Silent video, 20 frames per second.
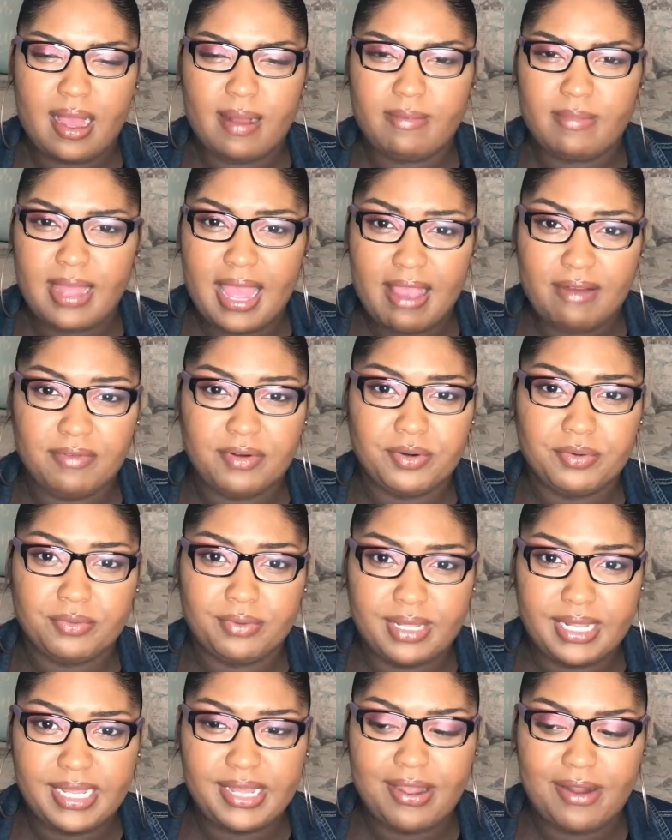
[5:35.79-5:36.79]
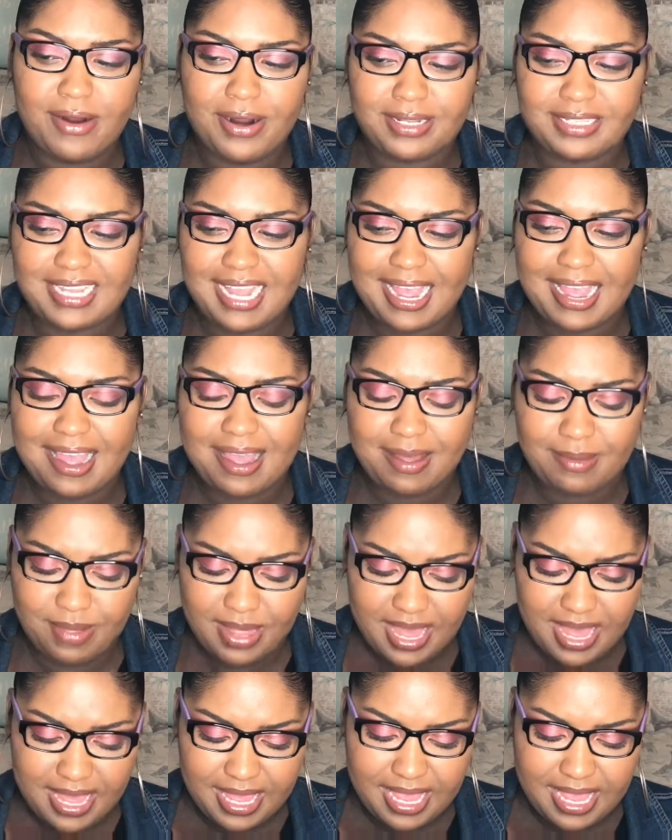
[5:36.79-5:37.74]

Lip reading: I'm having a really hard time